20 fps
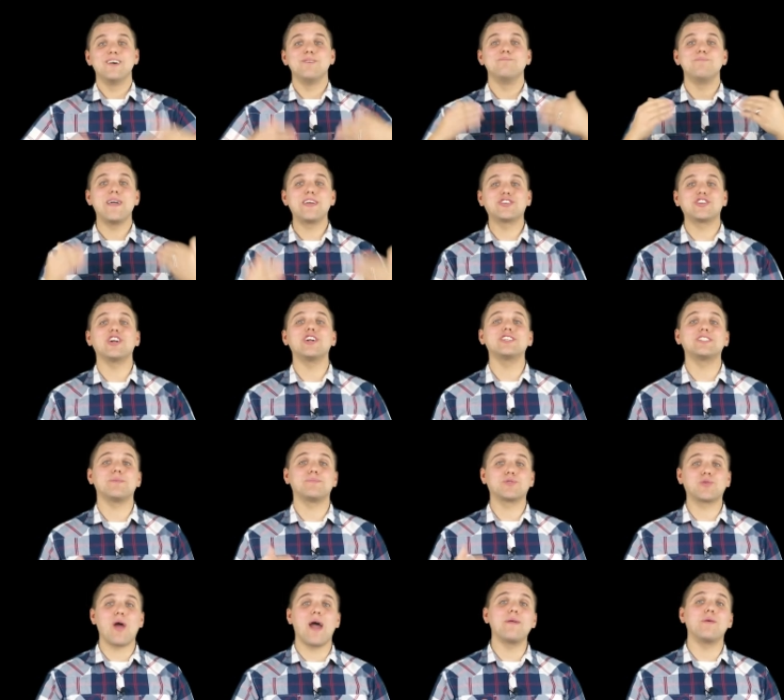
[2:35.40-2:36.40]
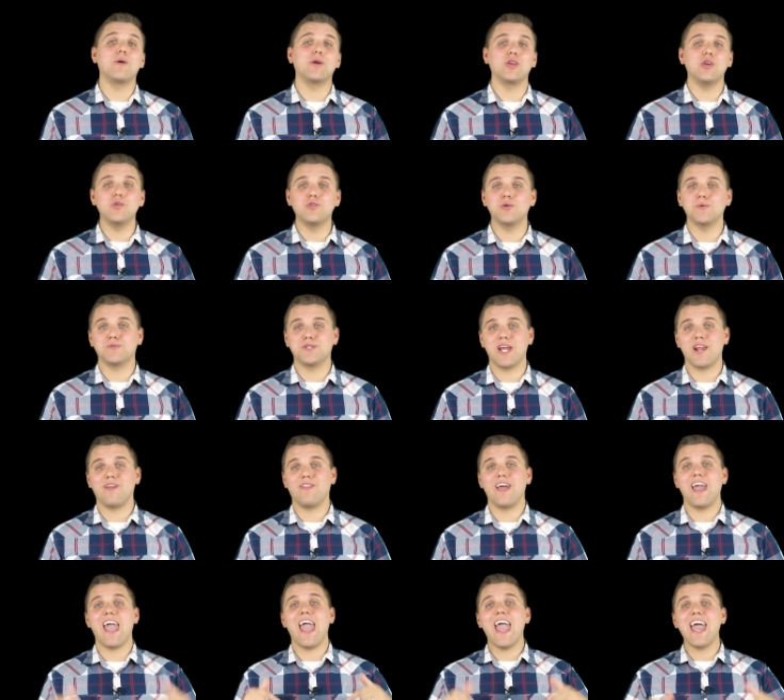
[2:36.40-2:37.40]
Make sure to subscribe to our YouTube
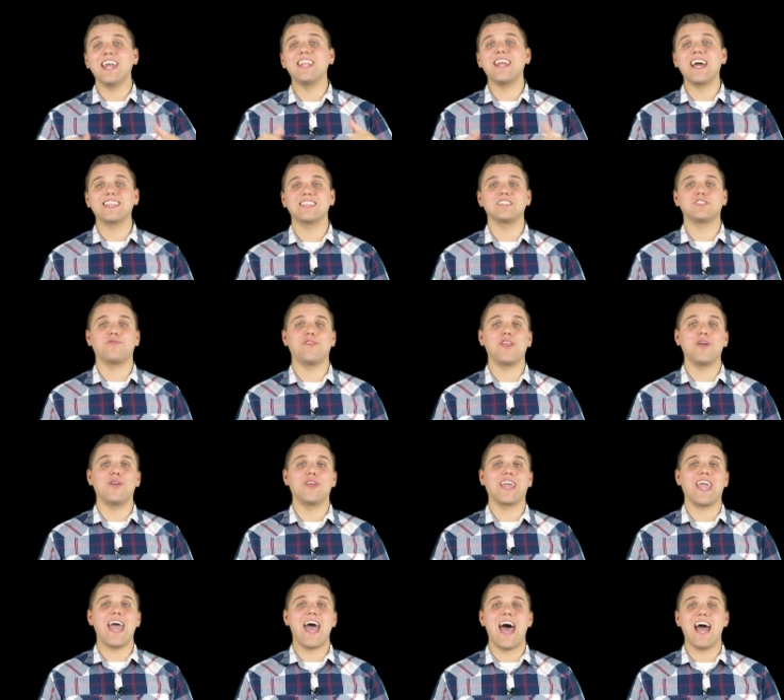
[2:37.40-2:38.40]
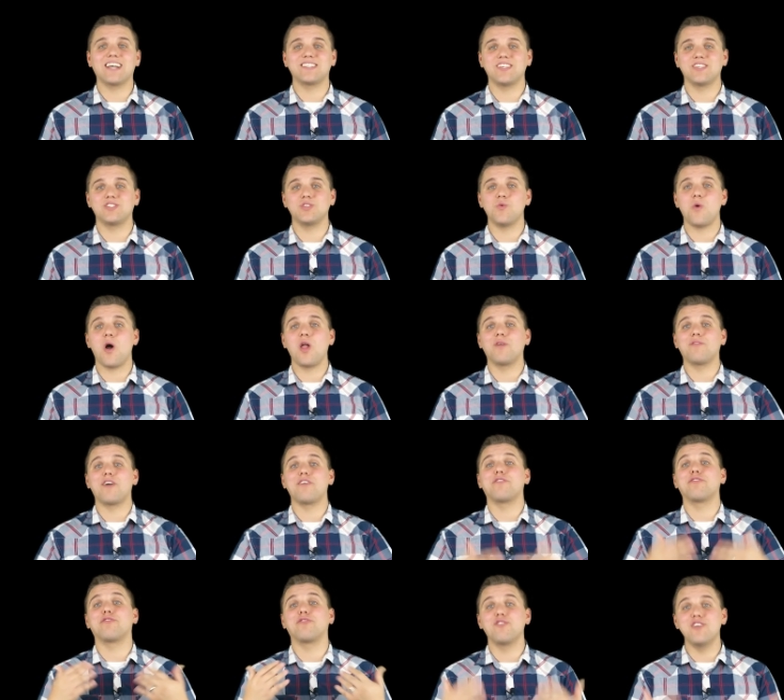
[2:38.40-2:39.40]
channel and like this video to get access to all of
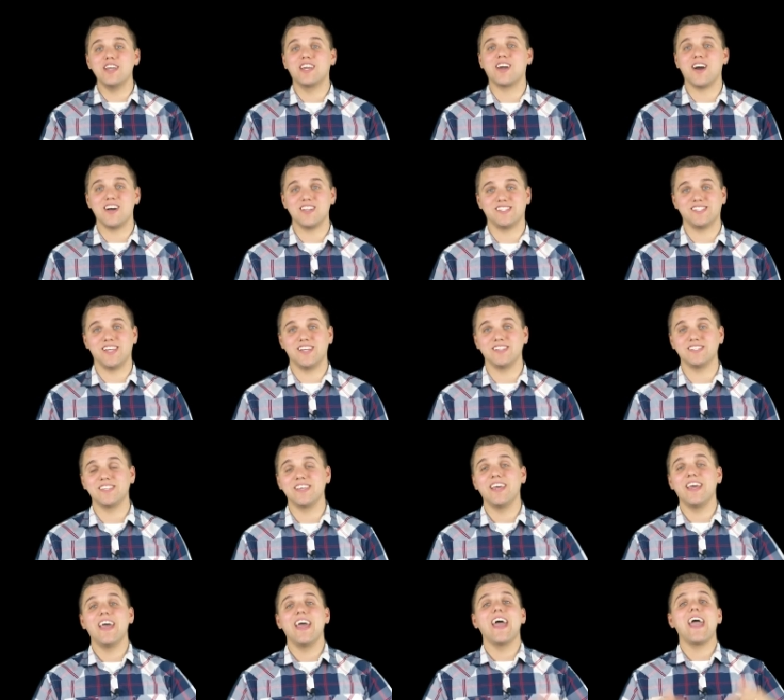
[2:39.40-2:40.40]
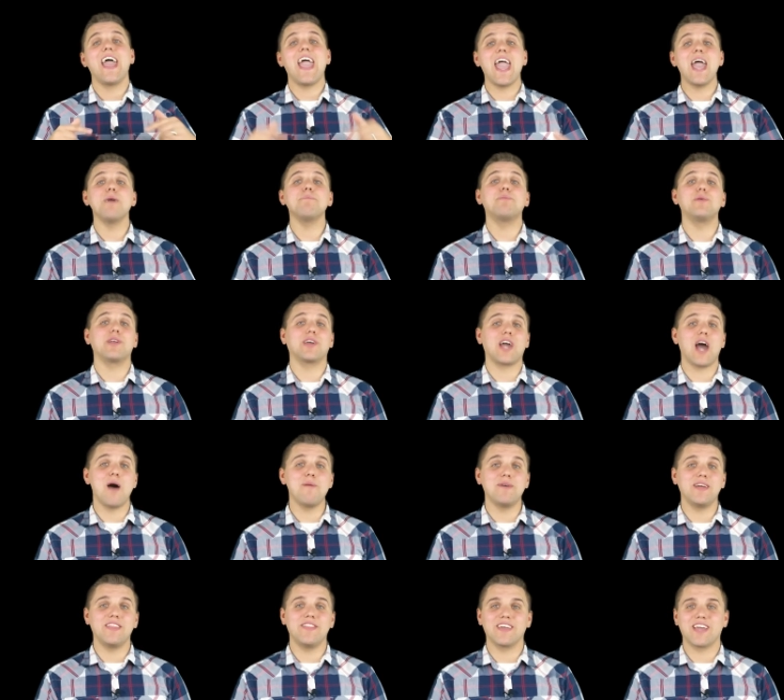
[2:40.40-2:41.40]
our free content. And put a
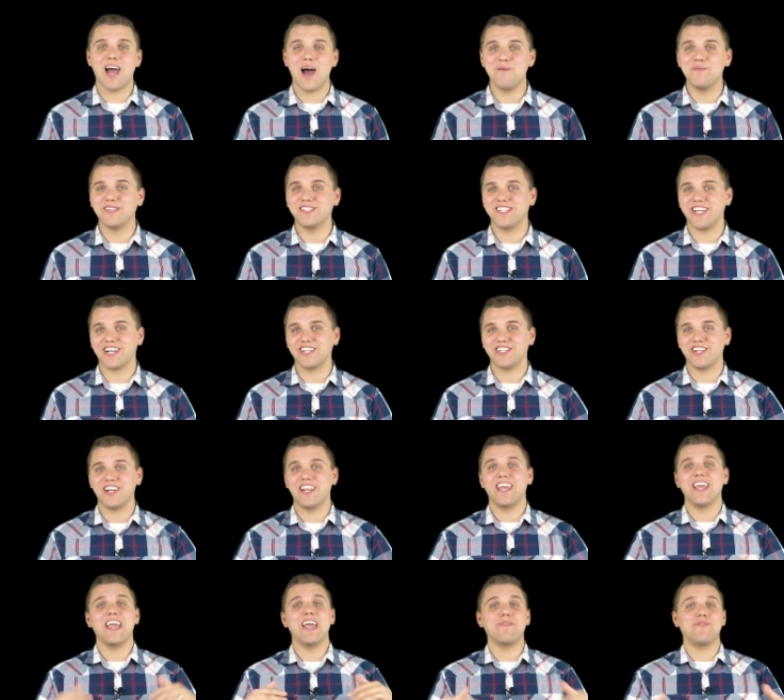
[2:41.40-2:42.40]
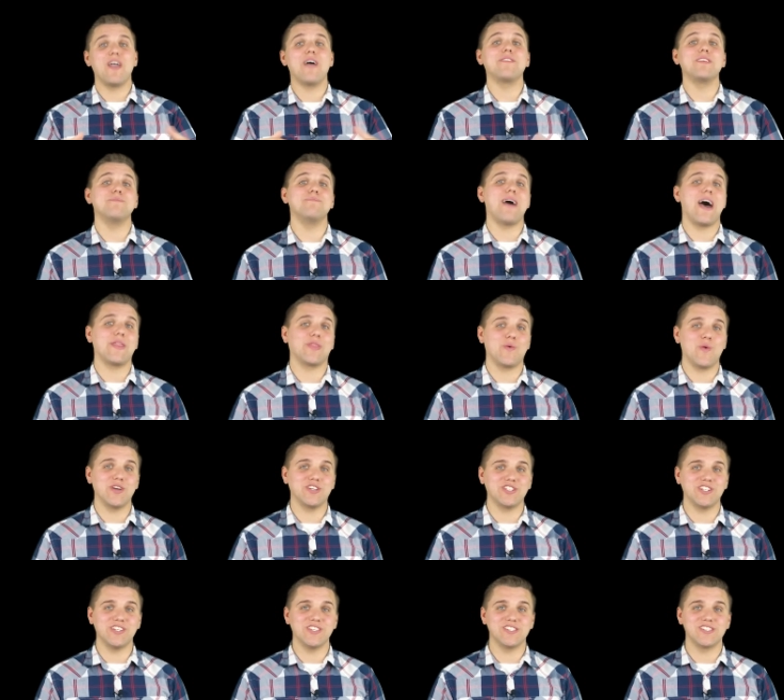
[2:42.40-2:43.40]
comment in the comment section if you have any math
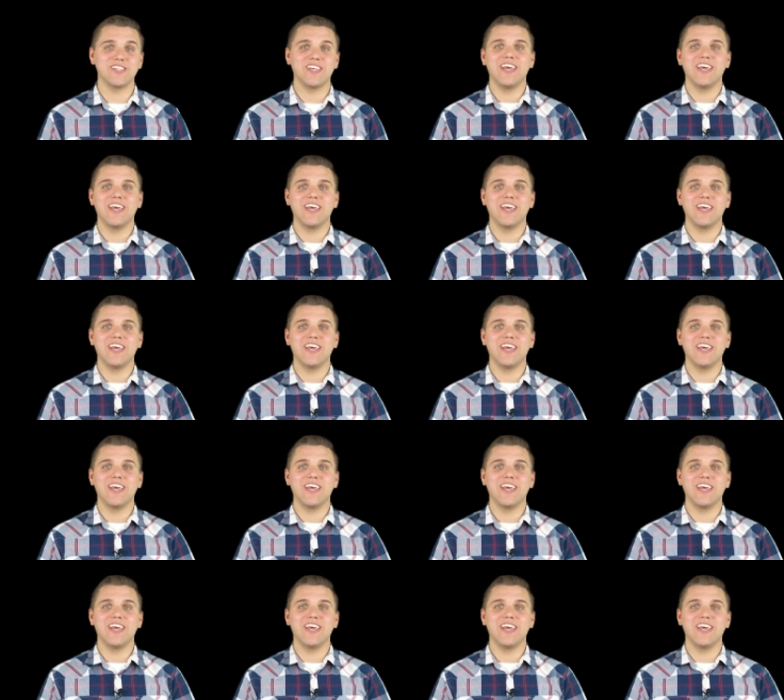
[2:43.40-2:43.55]
questions.